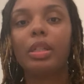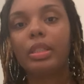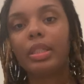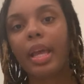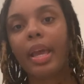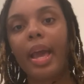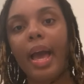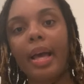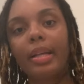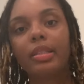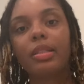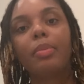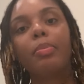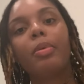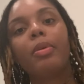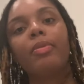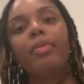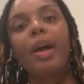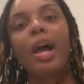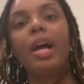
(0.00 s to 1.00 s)
state has to
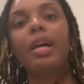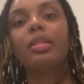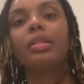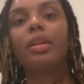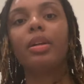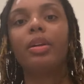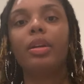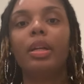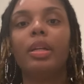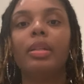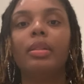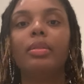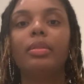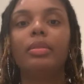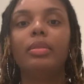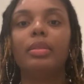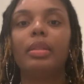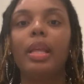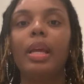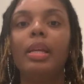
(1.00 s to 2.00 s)
provide certain
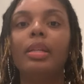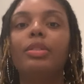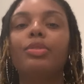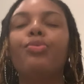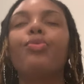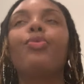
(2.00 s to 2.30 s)
things